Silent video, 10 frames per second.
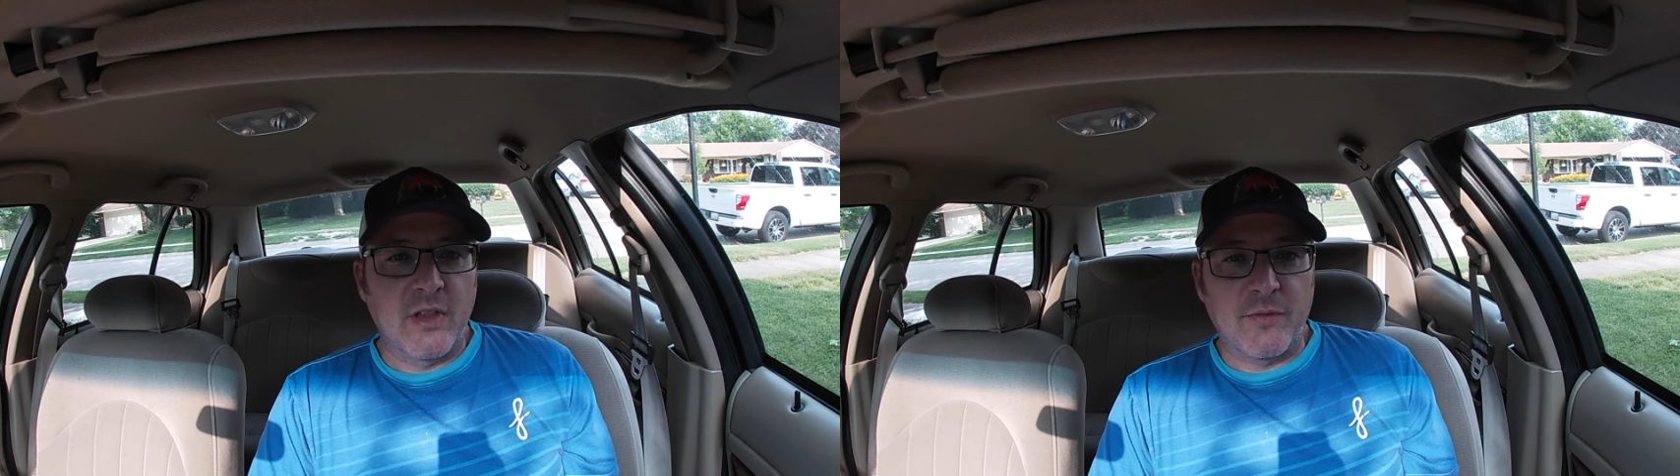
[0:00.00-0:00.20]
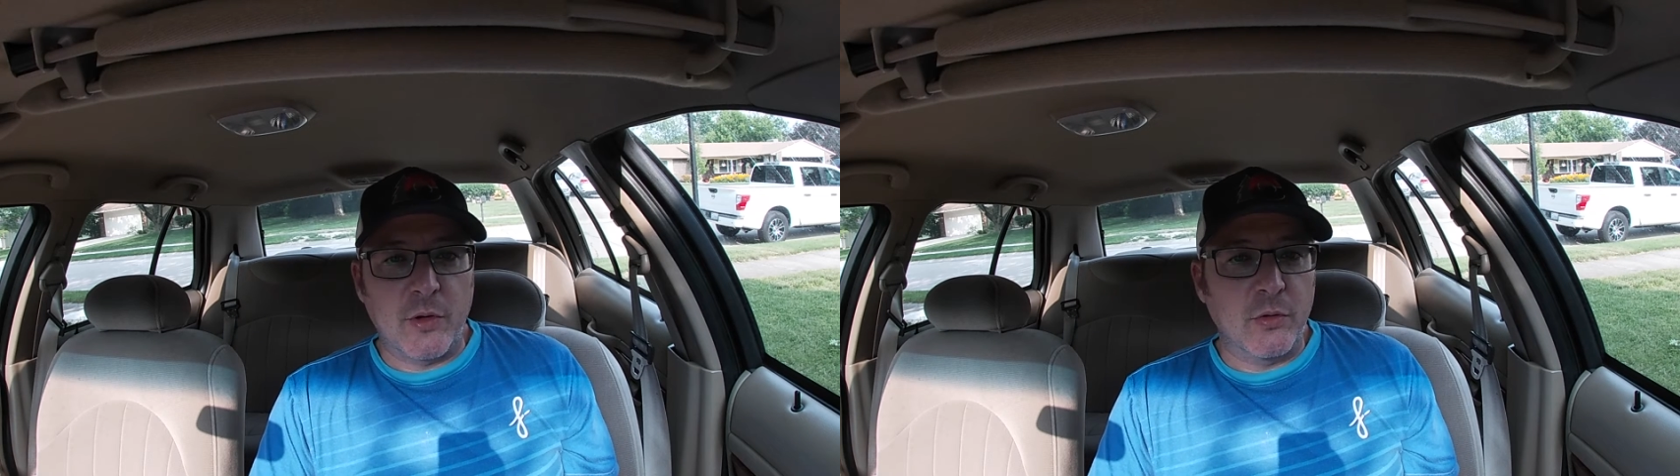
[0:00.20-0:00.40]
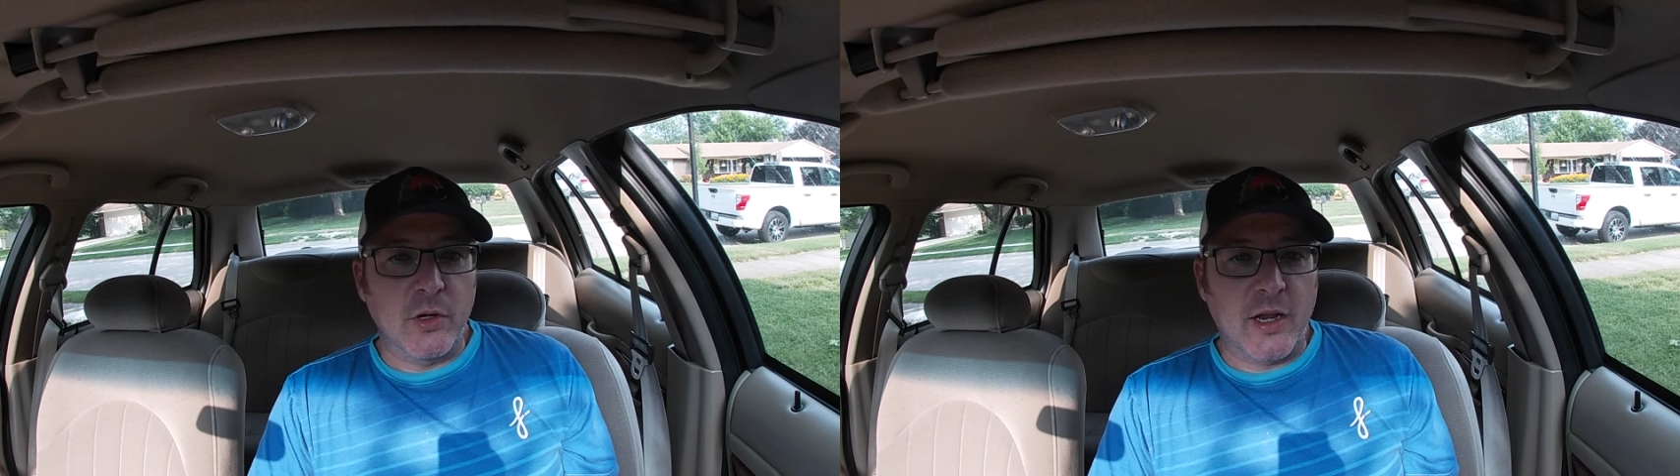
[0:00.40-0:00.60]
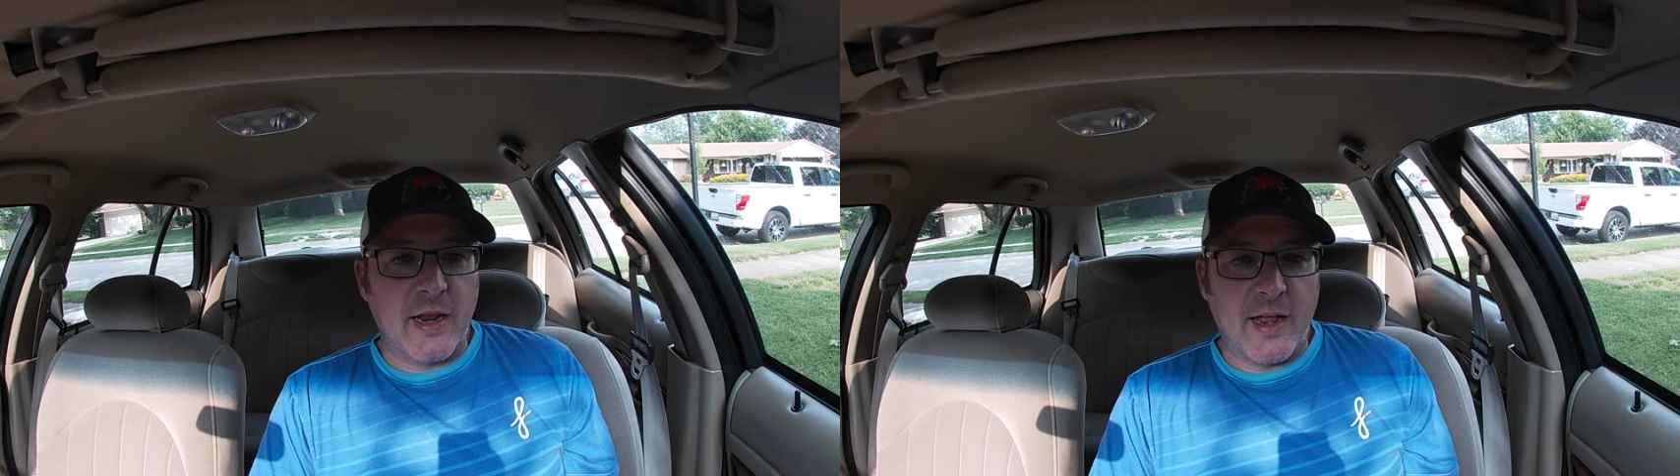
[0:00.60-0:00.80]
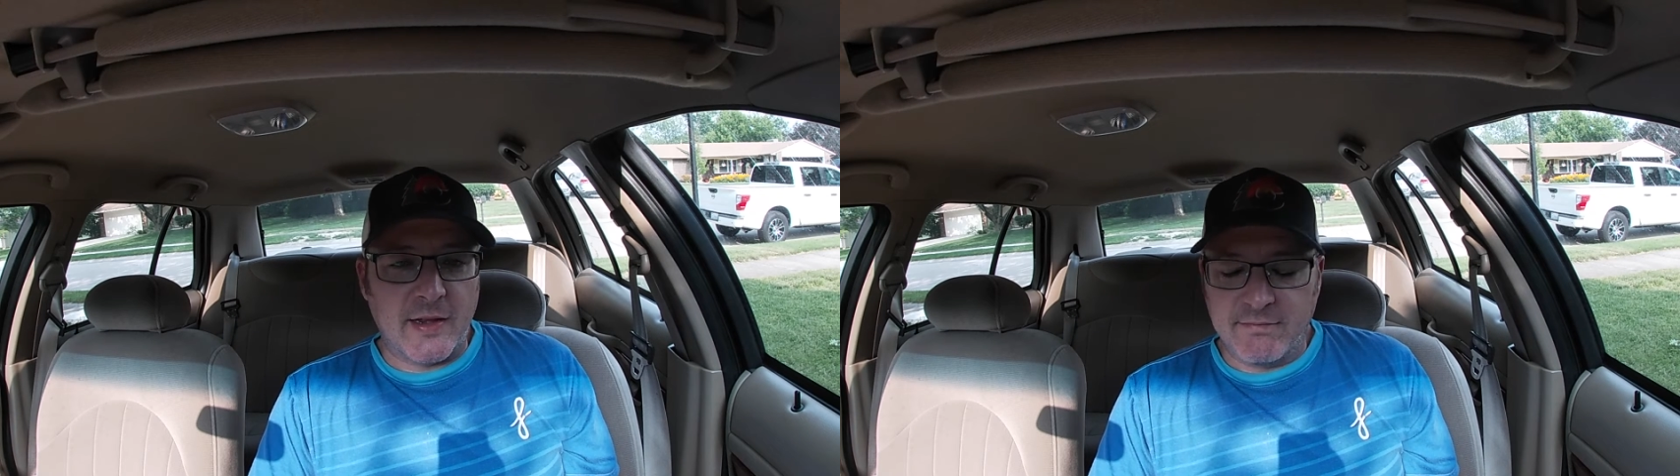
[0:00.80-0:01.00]
if you're
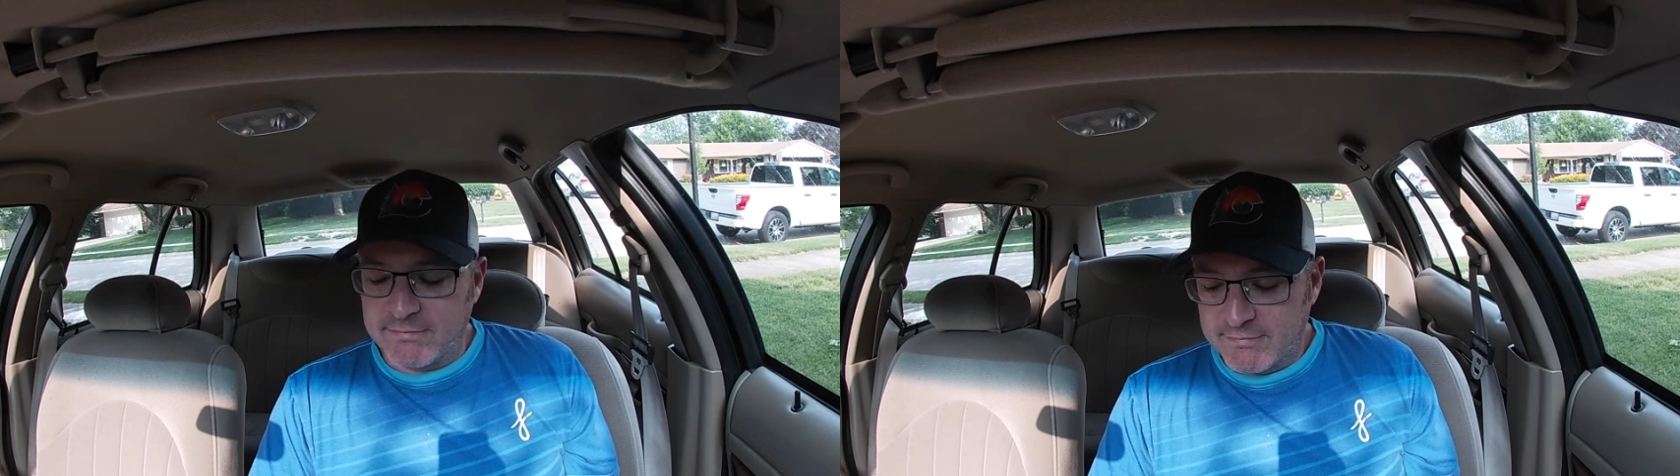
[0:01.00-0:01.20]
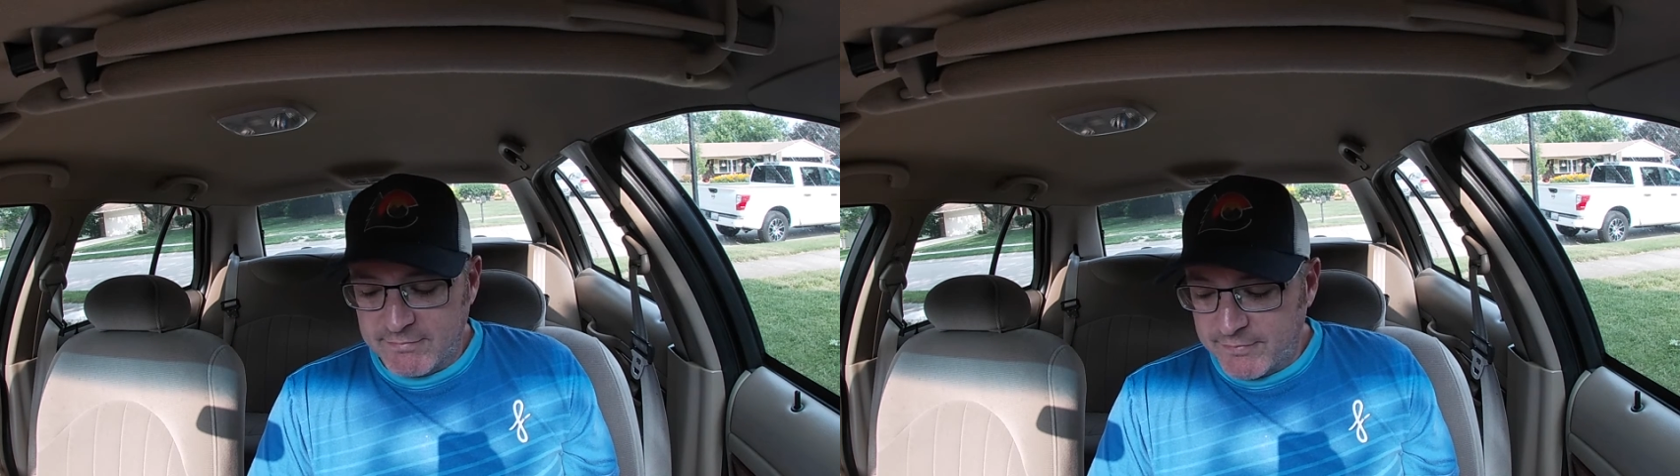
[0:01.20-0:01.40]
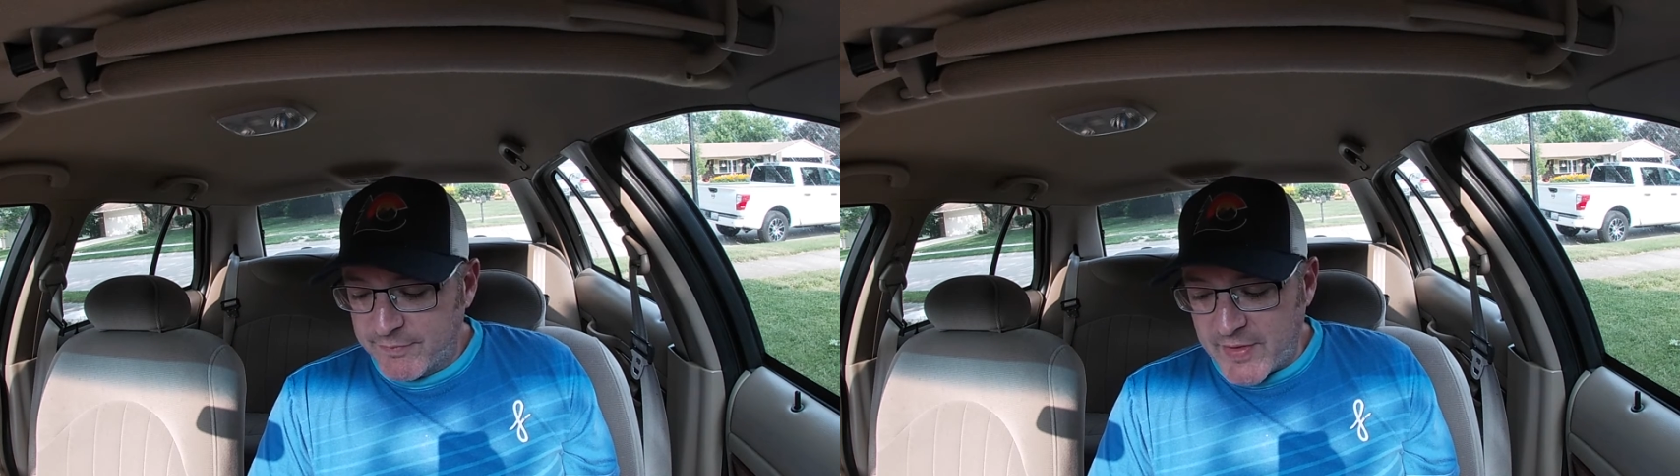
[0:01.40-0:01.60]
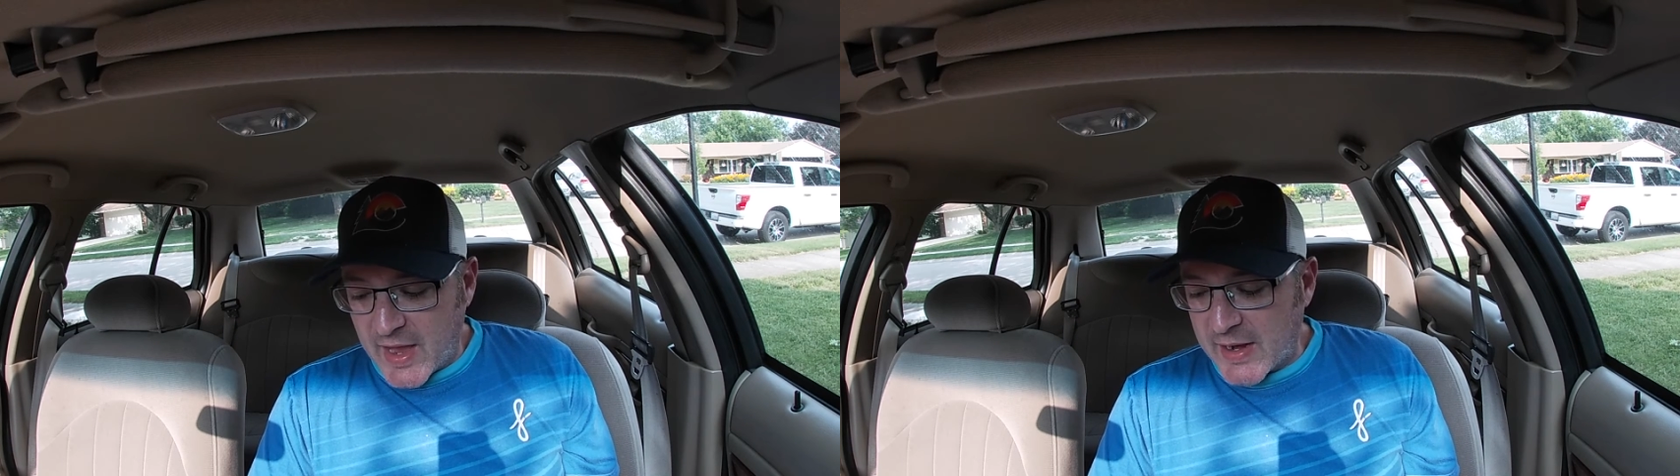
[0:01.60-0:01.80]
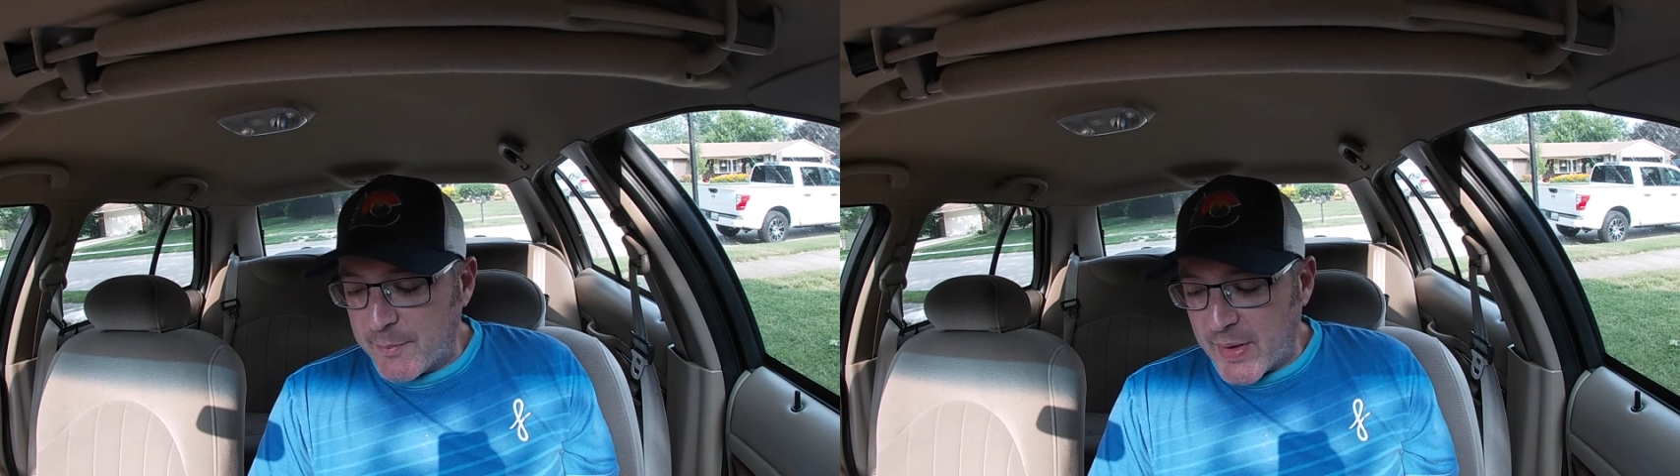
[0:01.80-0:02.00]
looking at it, not